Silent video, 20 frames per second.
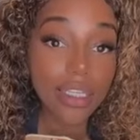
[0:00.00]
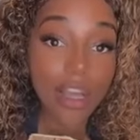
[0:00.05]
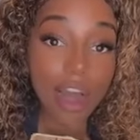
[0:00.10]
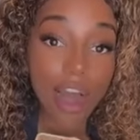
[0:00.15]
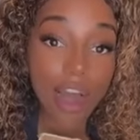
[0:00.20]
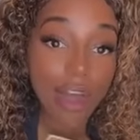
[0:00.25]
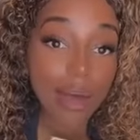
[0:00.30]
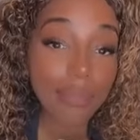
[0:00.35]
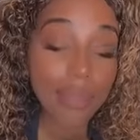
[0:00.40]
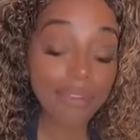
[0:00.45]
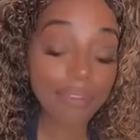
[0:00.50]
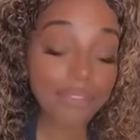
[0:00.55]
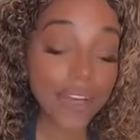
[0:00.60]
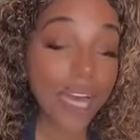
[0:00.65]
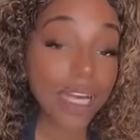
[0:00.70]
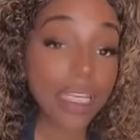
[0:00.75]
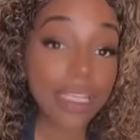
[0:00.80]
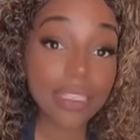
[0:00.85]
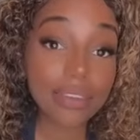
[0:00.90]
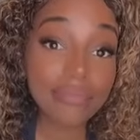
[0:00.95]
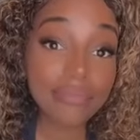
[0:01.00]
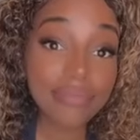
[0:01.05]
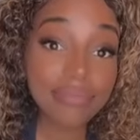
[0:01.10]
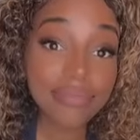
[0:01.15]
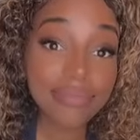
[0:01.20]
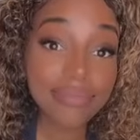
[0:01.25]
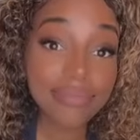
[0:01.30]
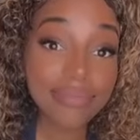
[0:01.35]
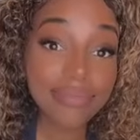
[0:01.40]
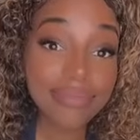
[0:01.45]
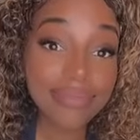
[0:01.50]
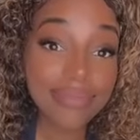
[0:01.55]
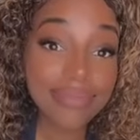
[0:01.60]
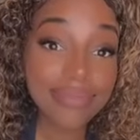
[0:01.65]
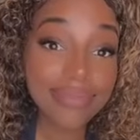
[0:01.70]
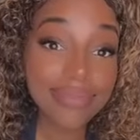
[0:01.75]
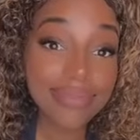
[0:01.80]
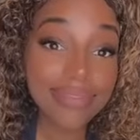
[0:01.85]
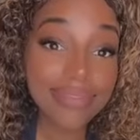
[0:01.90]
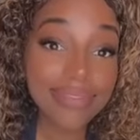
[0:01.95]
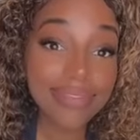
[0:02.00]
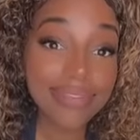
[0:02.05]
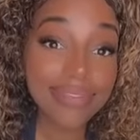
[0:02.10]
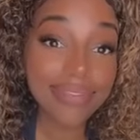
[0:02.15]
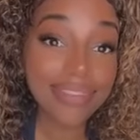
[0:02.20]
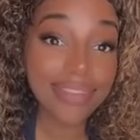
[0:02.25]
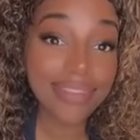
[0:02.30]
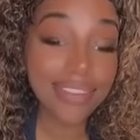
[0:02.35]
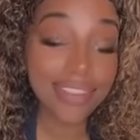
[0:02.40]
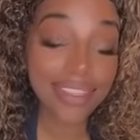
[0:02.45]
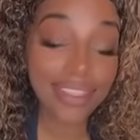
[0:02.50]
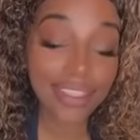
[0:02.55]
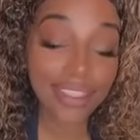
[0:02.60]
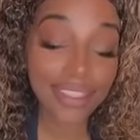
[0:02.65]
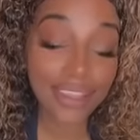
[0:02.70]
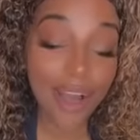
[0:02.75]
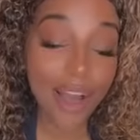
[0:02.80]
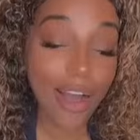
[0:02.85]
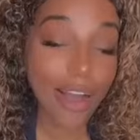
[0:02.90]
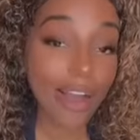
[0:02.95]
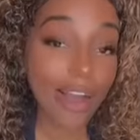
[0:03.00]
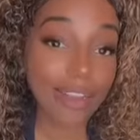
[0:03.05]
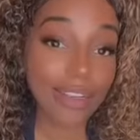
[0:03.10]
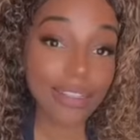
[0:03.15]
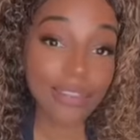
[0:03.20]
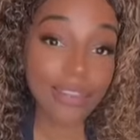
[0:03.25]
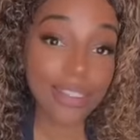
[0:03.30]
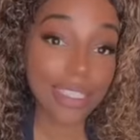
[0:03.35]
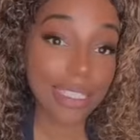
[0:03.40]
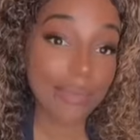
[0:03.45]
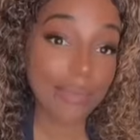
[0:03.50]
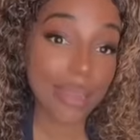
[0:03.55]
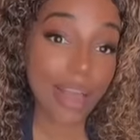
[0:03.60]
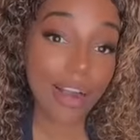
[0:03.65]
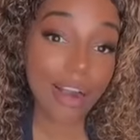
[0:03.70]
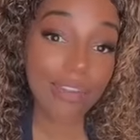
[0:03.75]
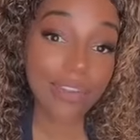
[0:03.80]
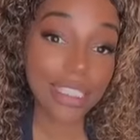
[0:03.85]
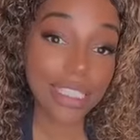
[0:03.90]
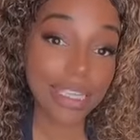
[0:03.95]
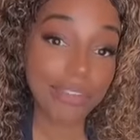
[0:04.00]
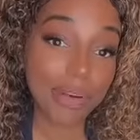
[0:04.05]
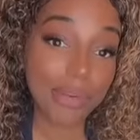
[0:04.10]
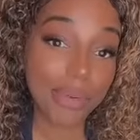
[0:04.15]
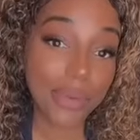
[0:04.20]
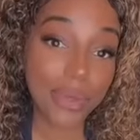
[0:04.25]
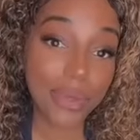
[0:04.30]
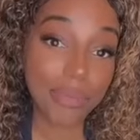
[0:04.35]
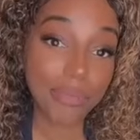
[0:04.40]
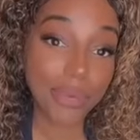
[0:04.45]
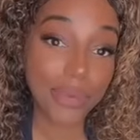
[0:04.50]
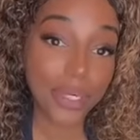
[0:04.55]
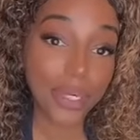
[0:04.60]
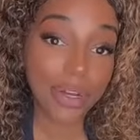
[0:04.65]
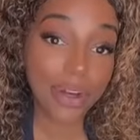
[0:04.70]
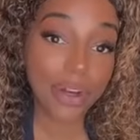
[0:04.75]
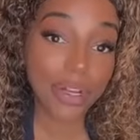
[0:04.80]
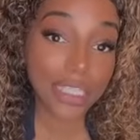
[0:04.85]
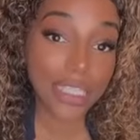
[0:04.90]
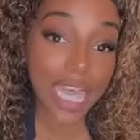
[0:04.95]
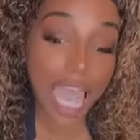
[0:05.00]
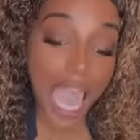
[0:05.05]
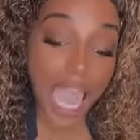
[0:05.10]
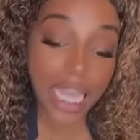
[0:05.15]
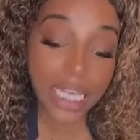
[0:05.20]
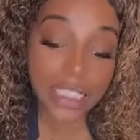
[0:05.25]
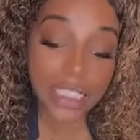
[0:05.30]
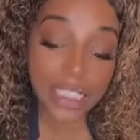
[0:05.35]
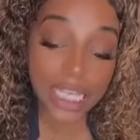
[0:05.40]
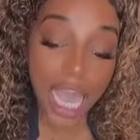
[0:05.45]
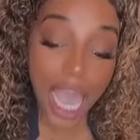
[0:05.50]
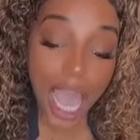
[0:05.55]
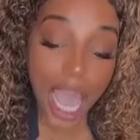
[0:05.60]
Y'all gonna be fucking. Some of y'all gonna receive a booty call tax.